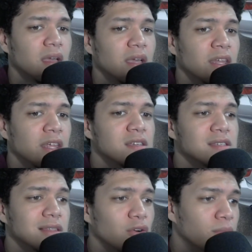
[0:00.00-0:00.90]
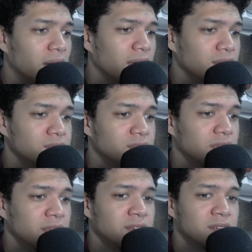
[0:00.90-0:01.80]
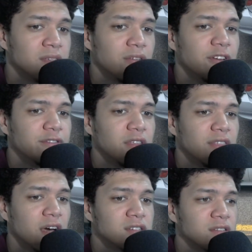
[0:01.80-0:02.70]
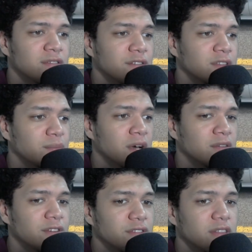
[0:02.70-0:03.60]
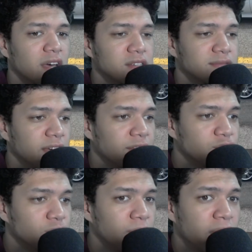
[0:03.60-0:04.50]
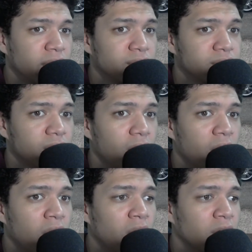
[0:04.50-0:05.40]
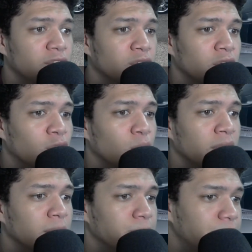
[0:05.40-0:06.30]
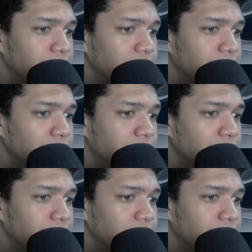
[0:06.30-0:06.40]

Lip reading: it is low miles. It is 50,500 miles for an 08.